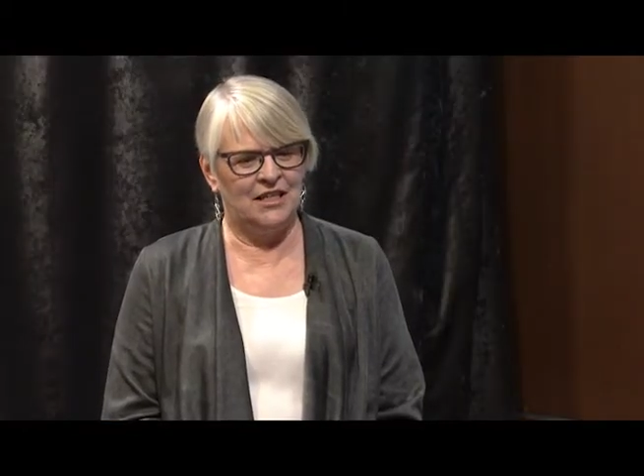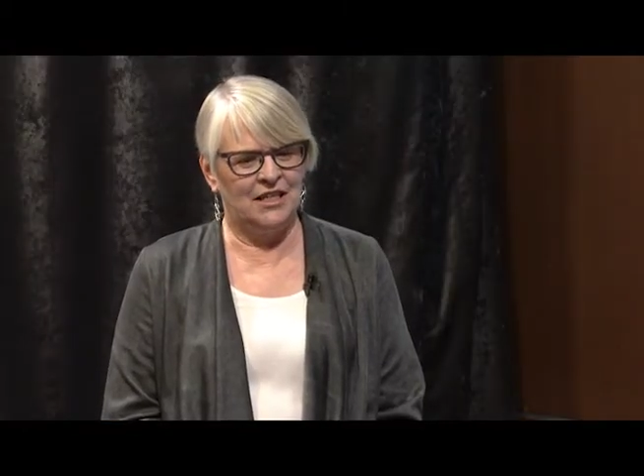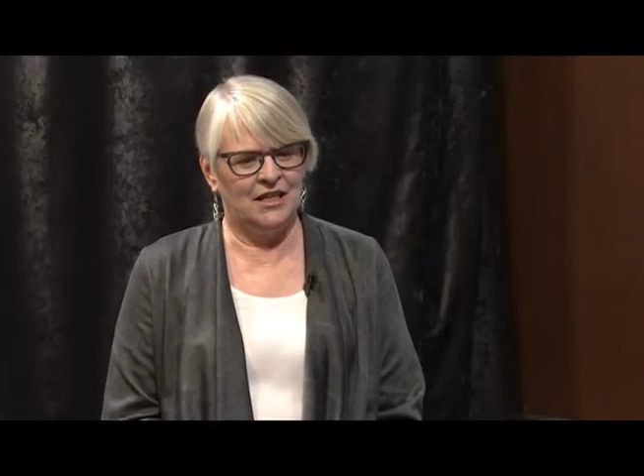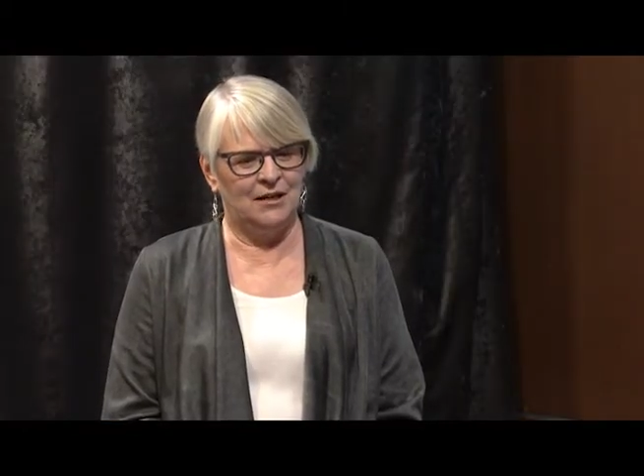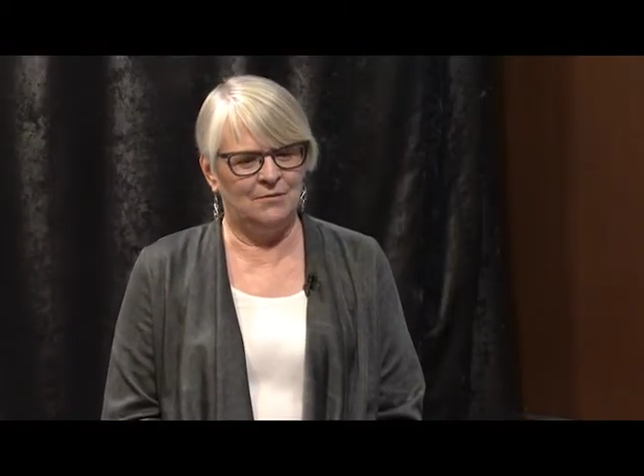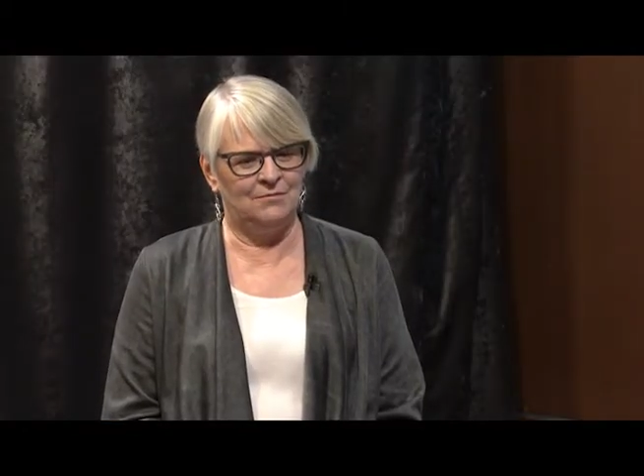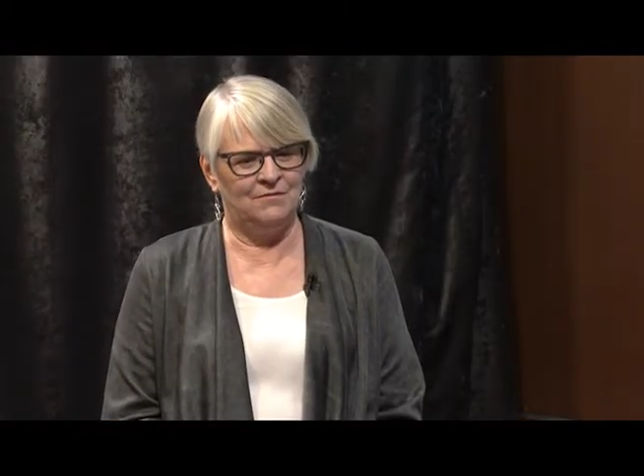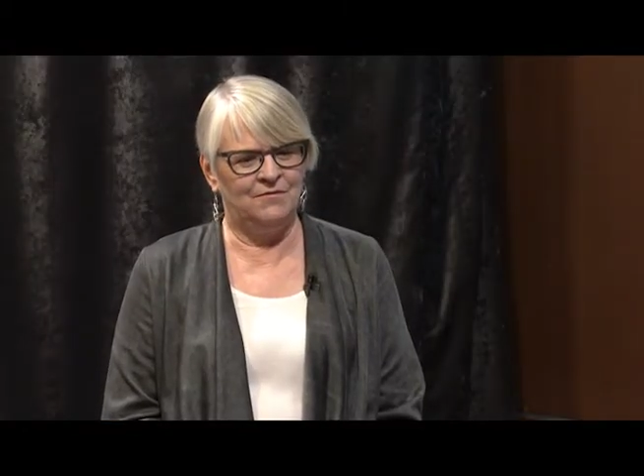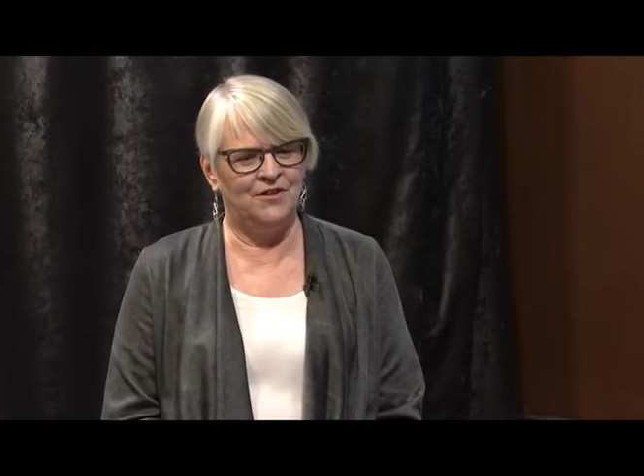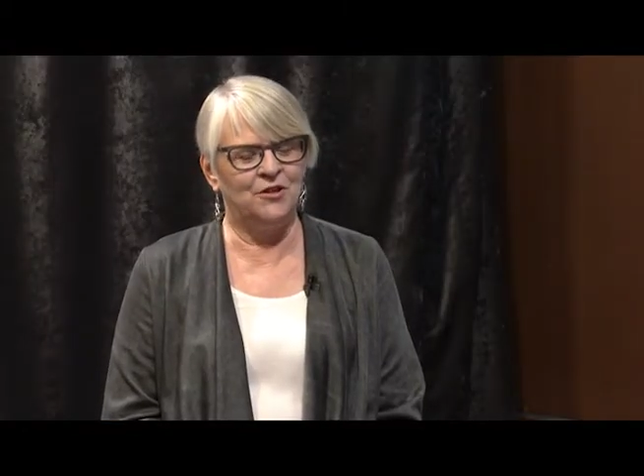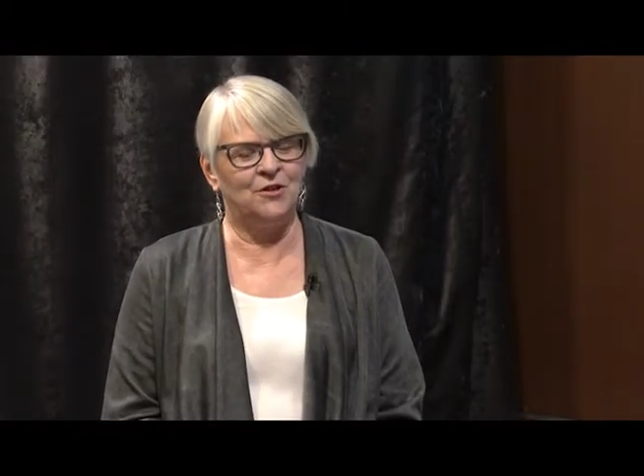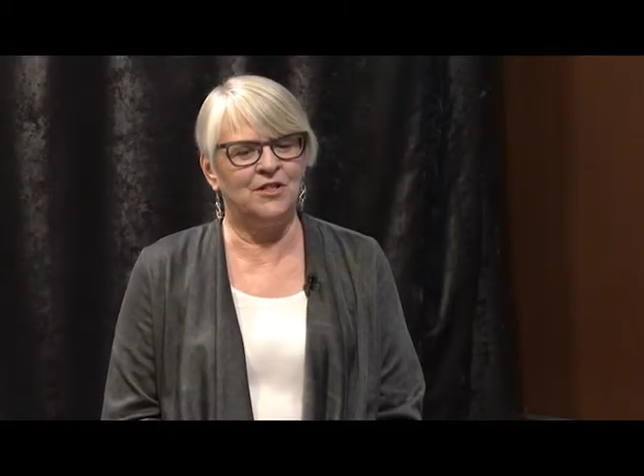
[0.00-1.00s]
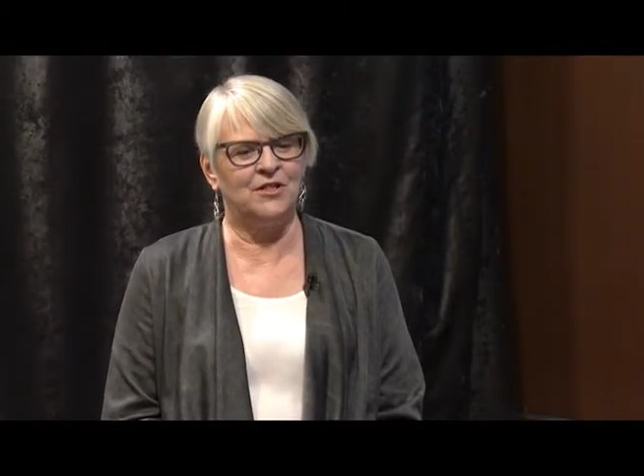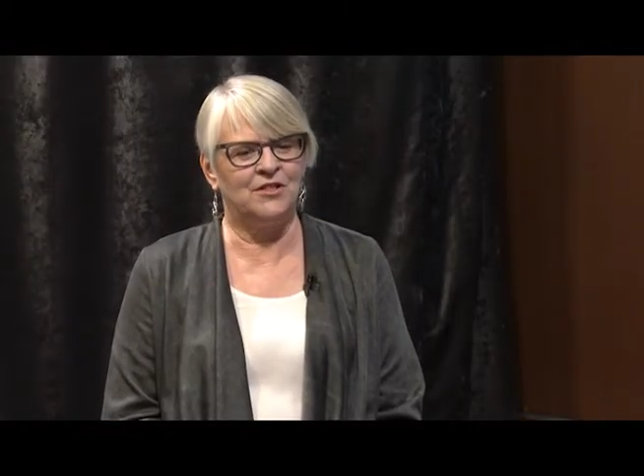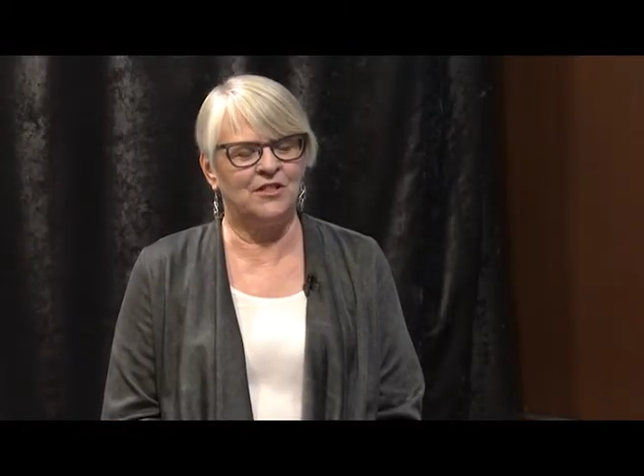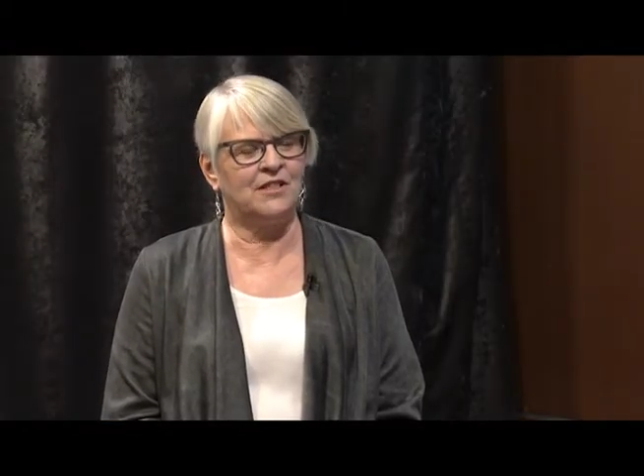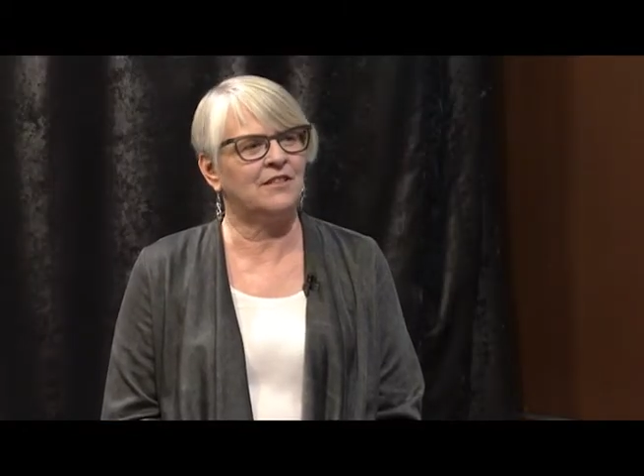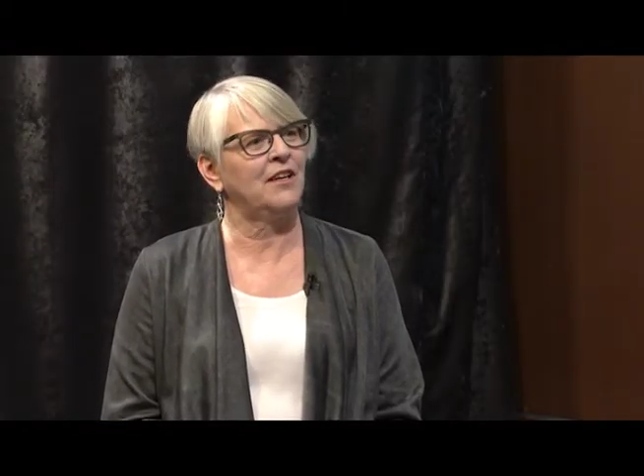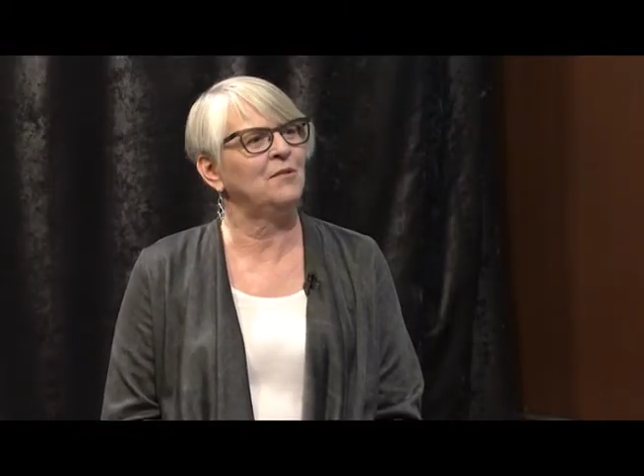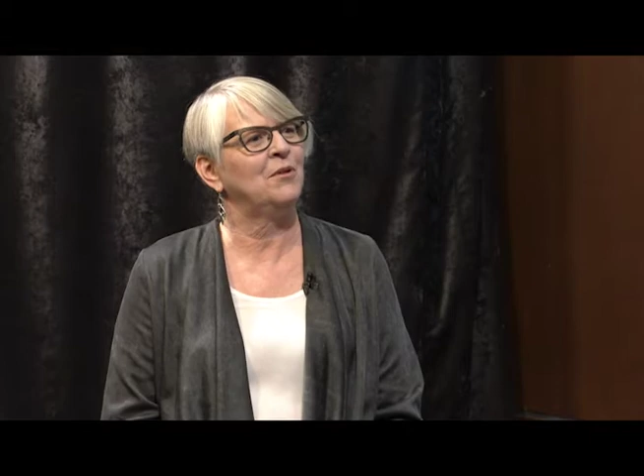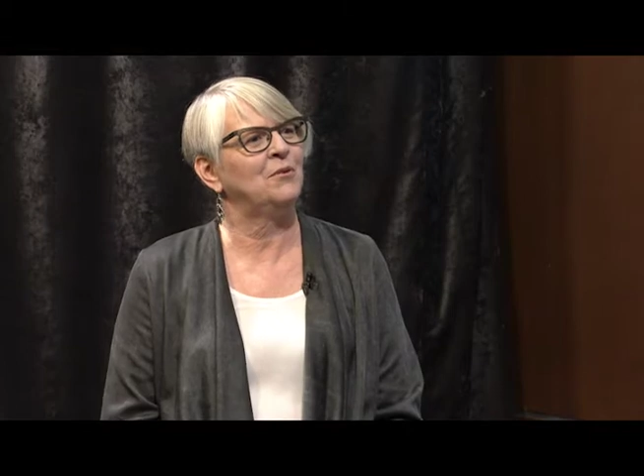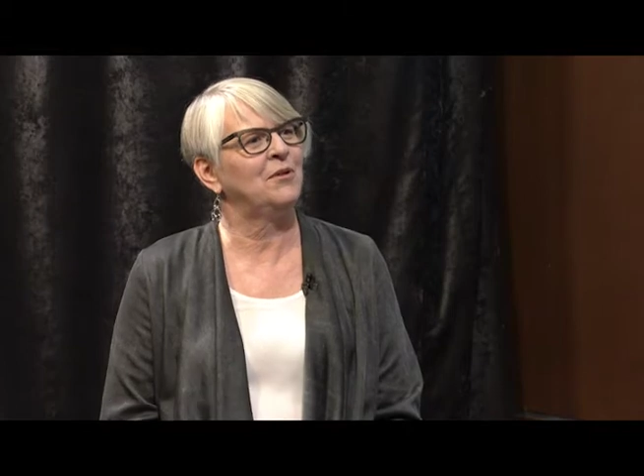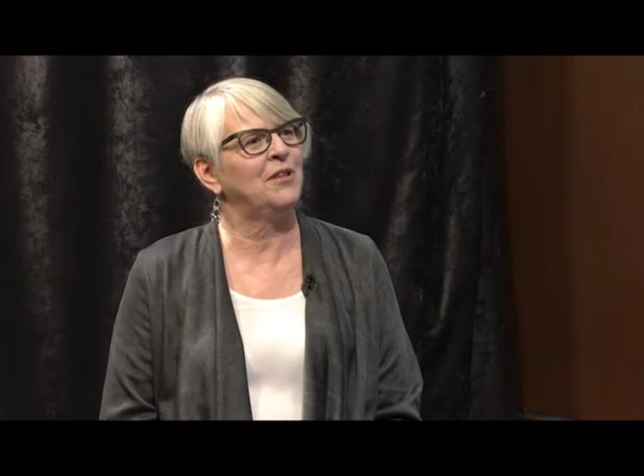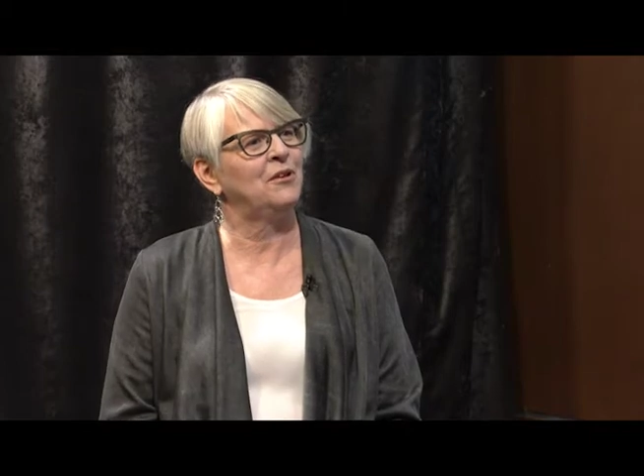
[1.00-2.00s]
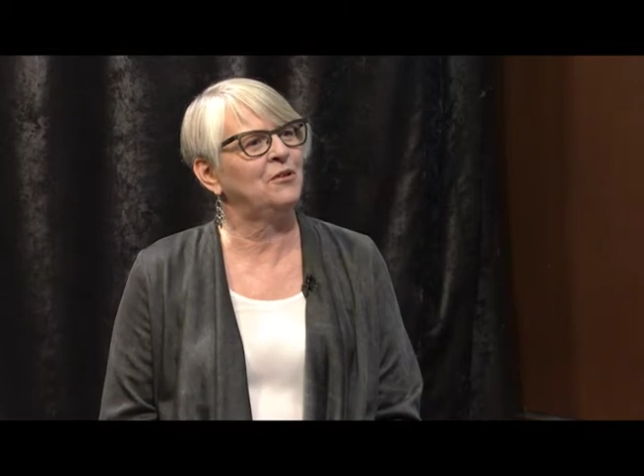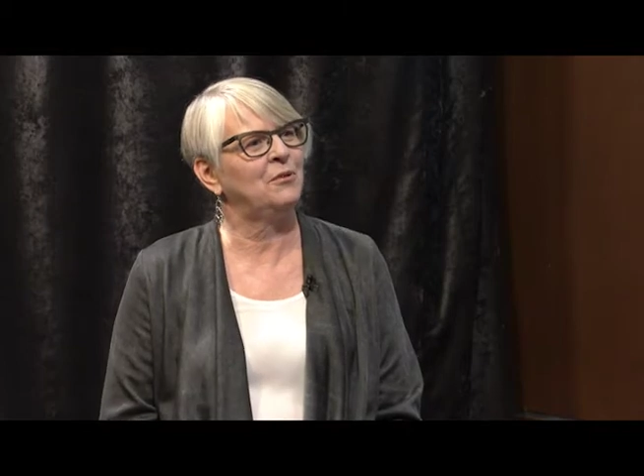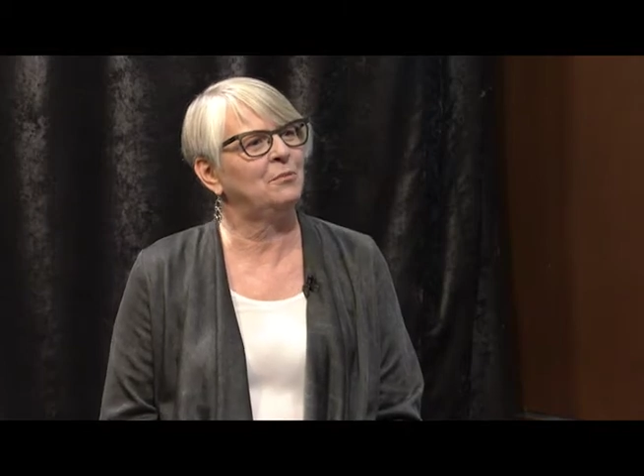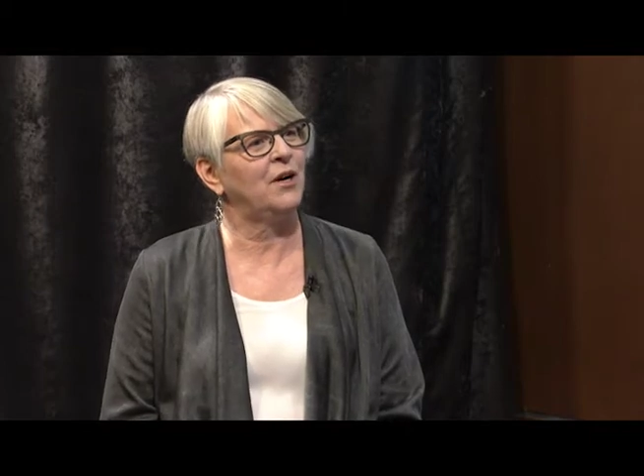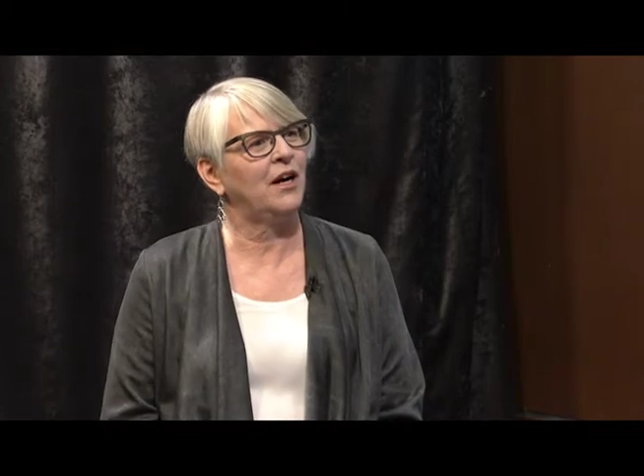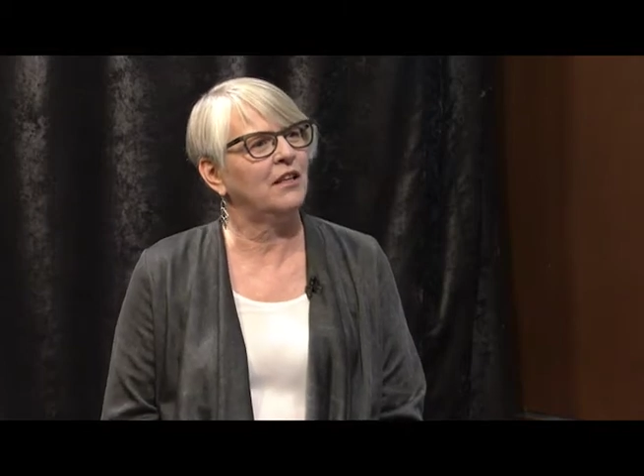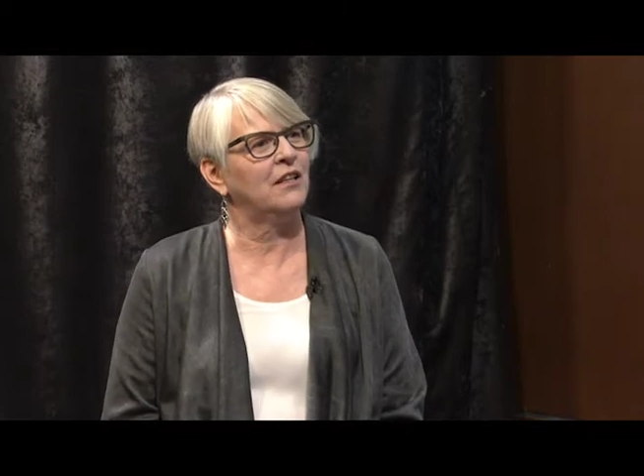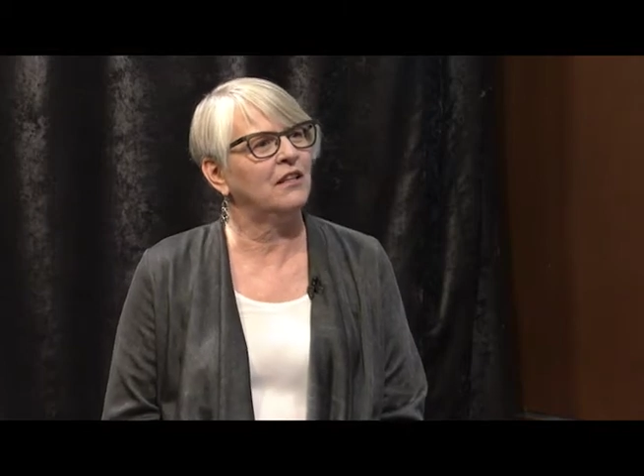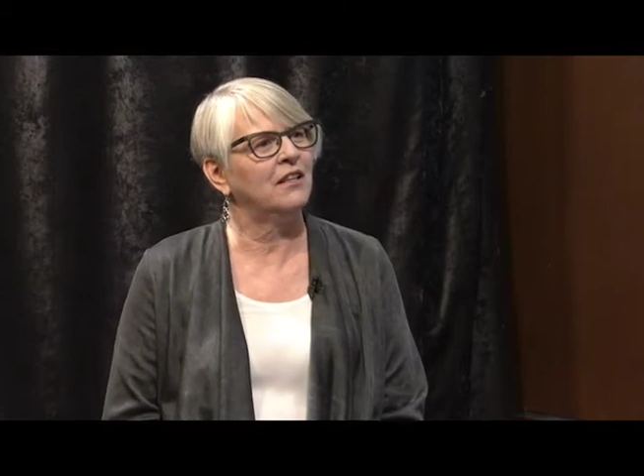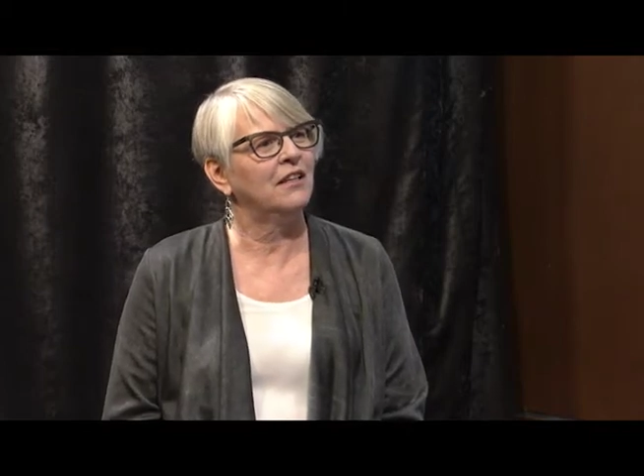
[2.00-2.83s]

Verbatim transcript: um, "Fear is excitement without the breath." Ah.